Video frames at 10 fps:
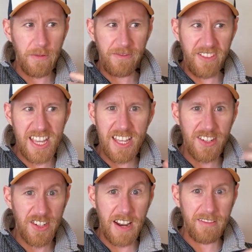fears
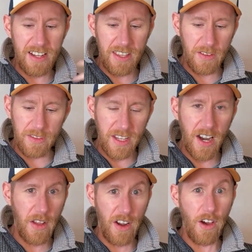generally that,
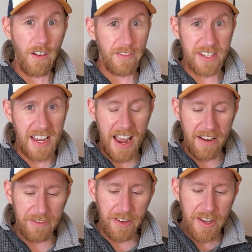a lot of us
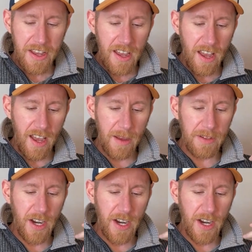have. I